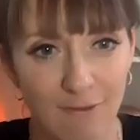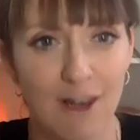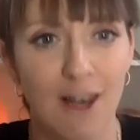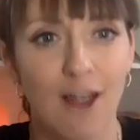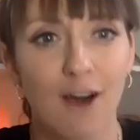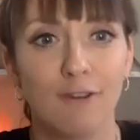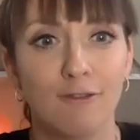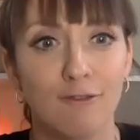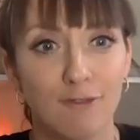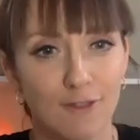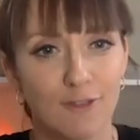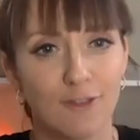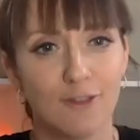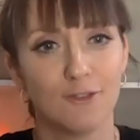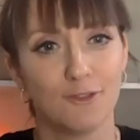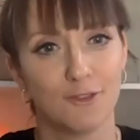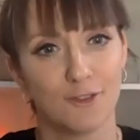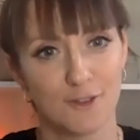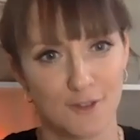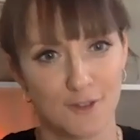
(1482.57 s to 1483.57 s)
love
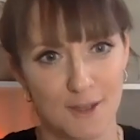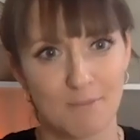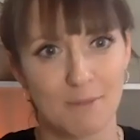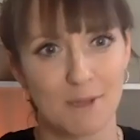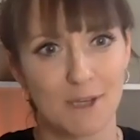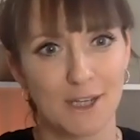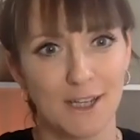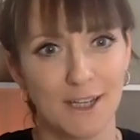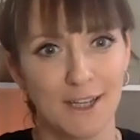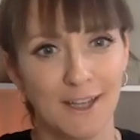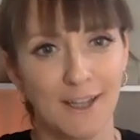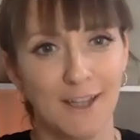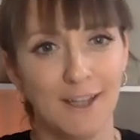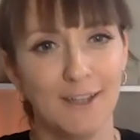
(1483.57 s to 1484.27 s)
for somebody,